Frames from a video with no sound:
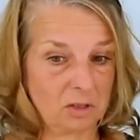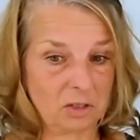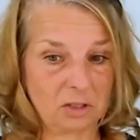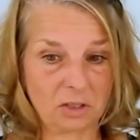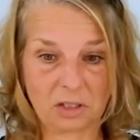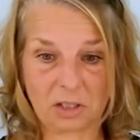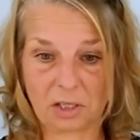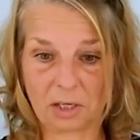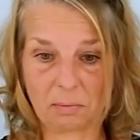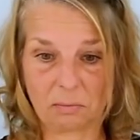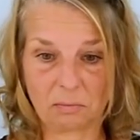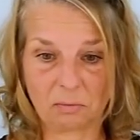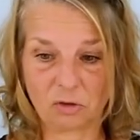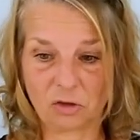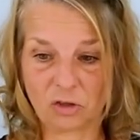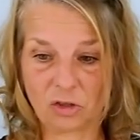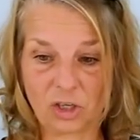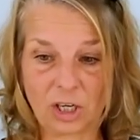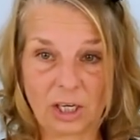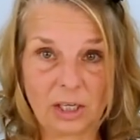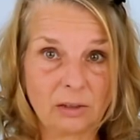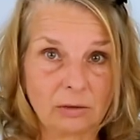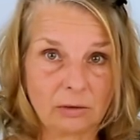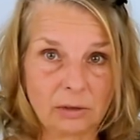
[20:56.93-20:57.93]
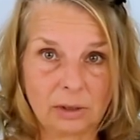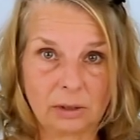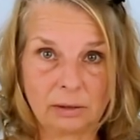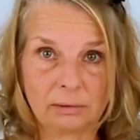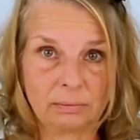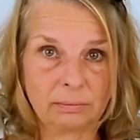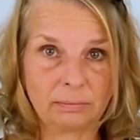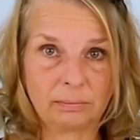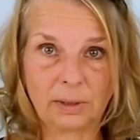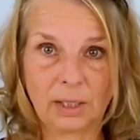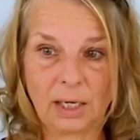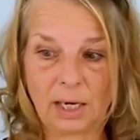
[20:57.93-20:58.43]
some
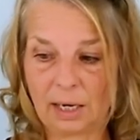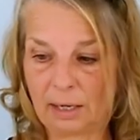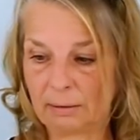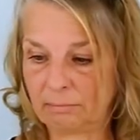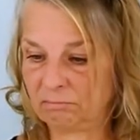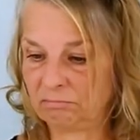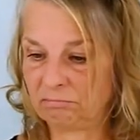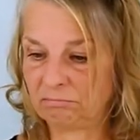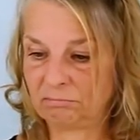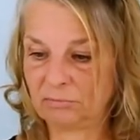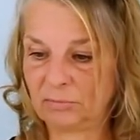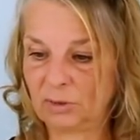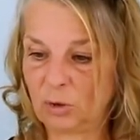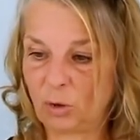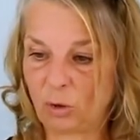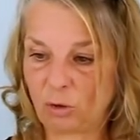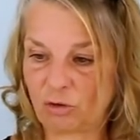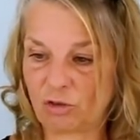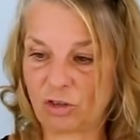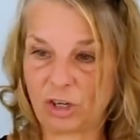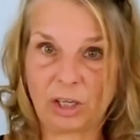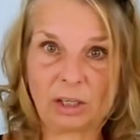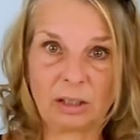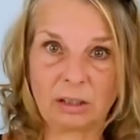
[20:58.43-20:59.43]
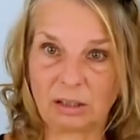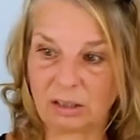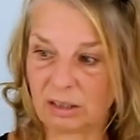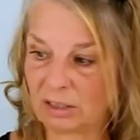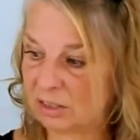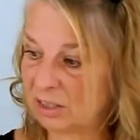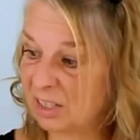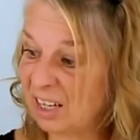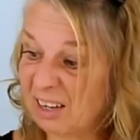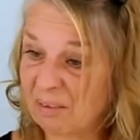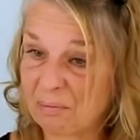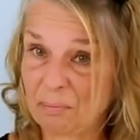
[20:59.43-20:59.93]
general um, logic,
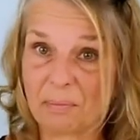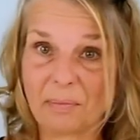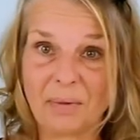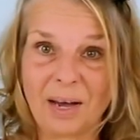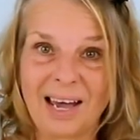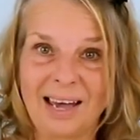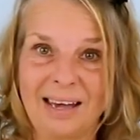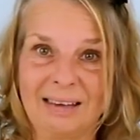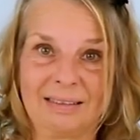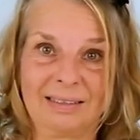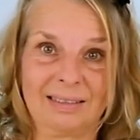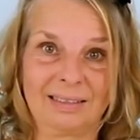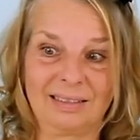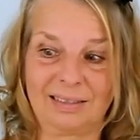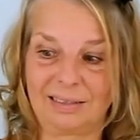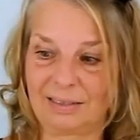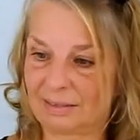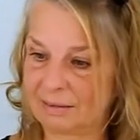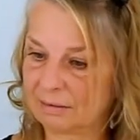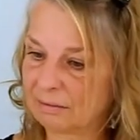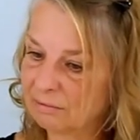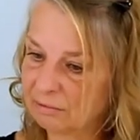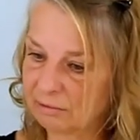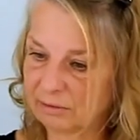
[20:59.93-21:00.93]
it's like maths,